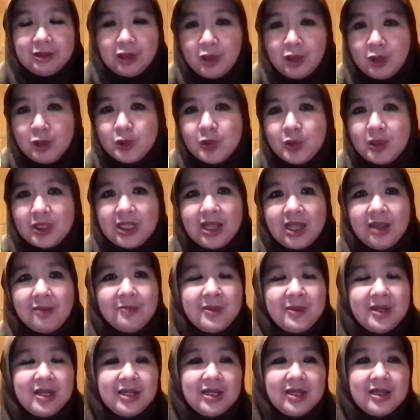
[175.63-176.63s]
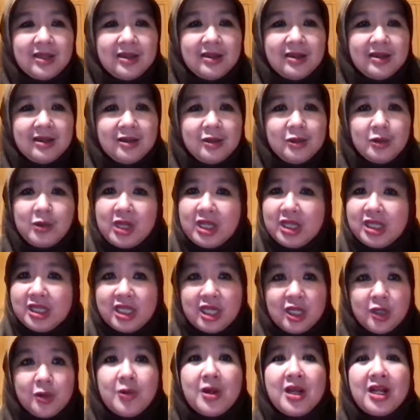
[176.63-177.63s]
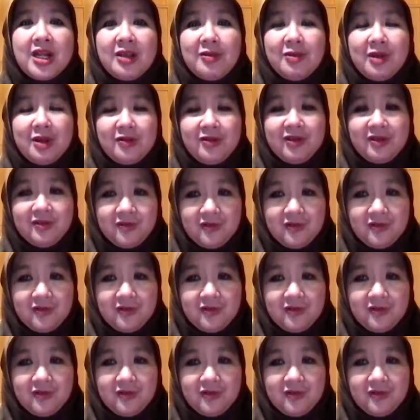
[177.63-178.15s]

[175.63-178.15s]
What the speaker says: know what happened during January when